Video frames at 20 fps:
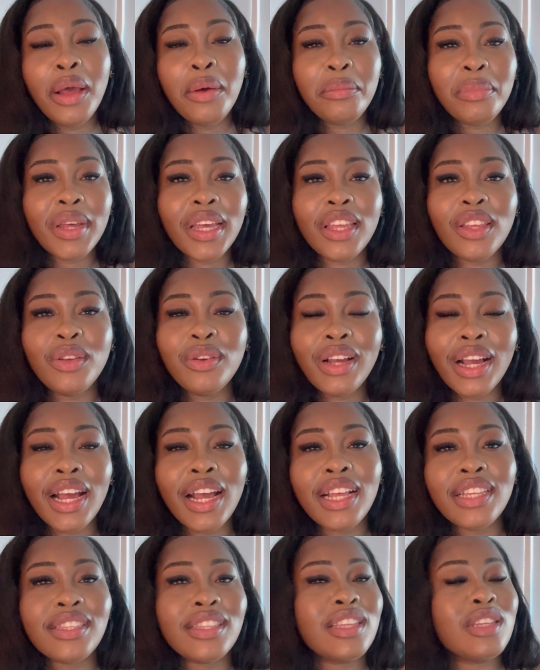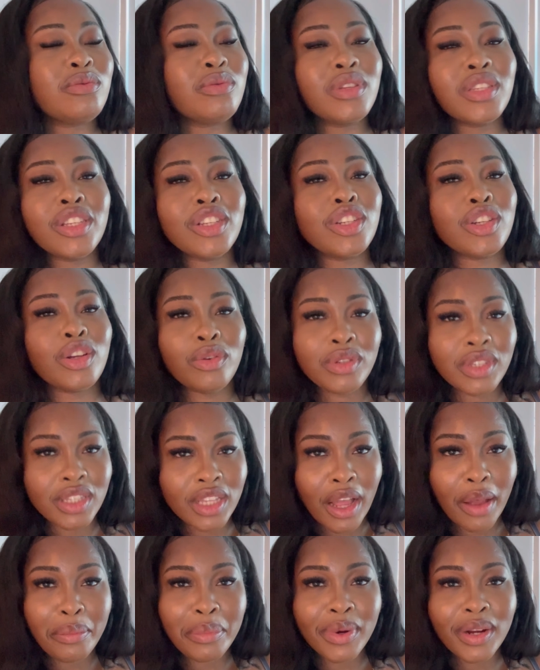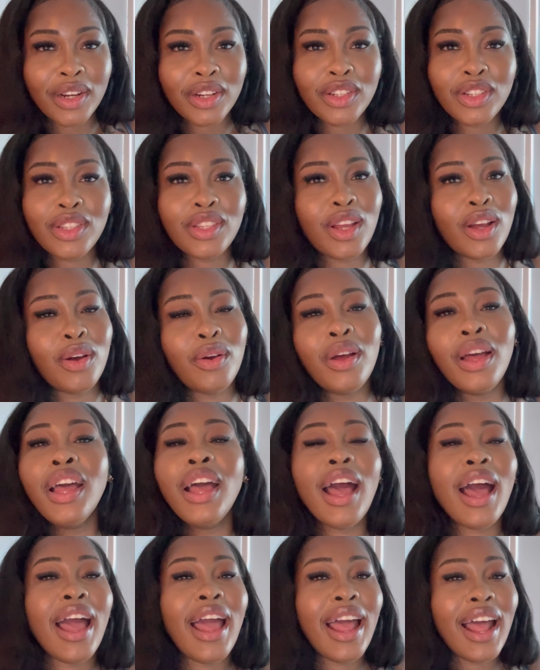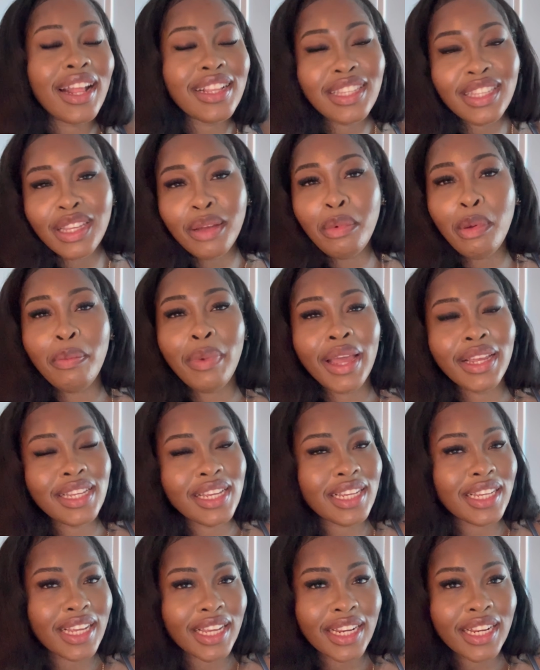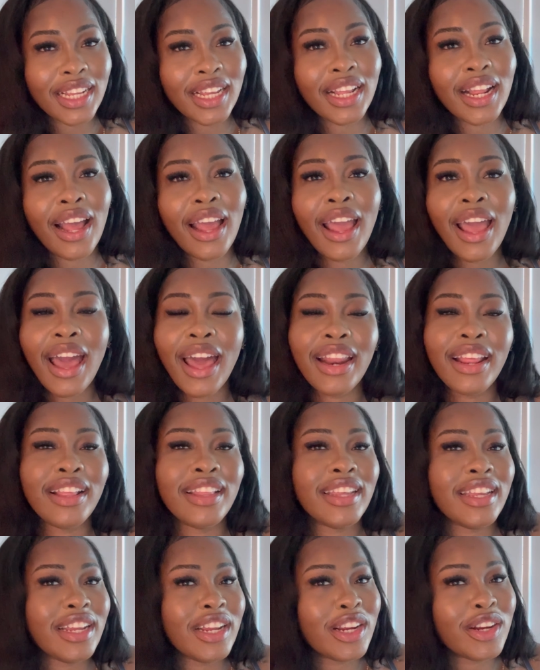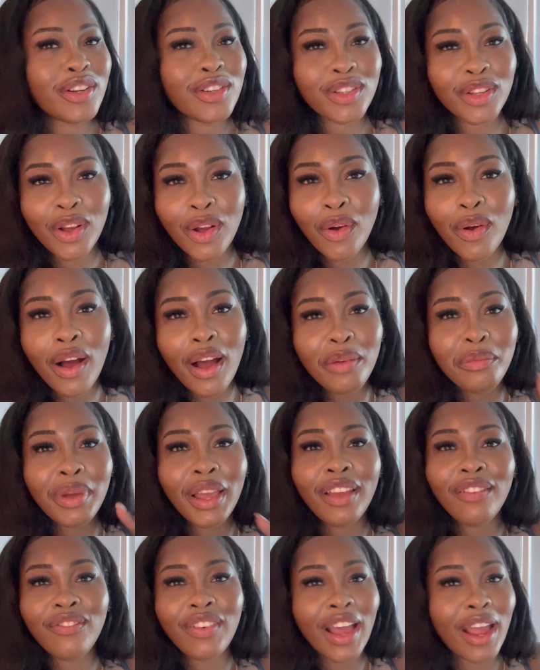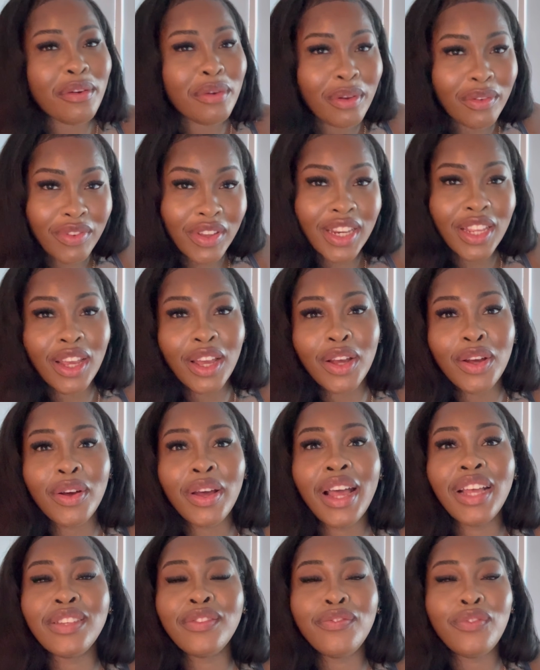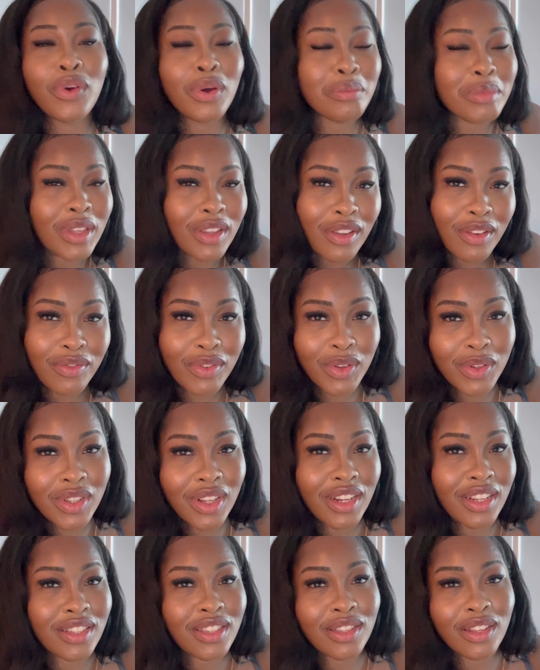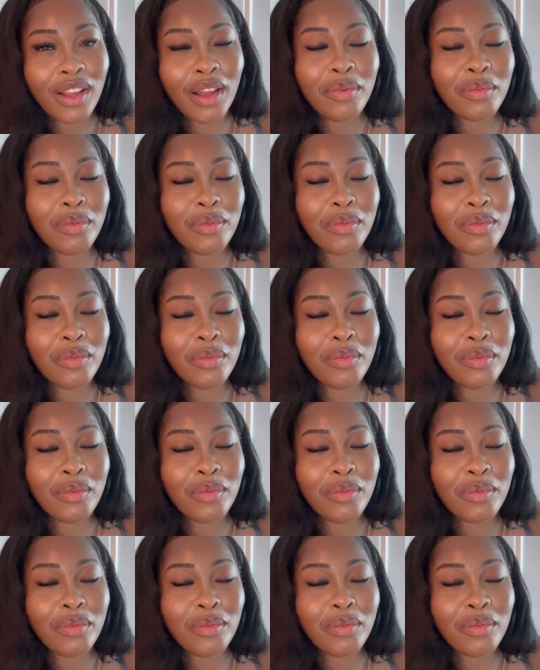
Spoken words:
but you guys, this was a showstopper. So I had to double back and get it. I had it years ago on my viral video. It has 4 million views on on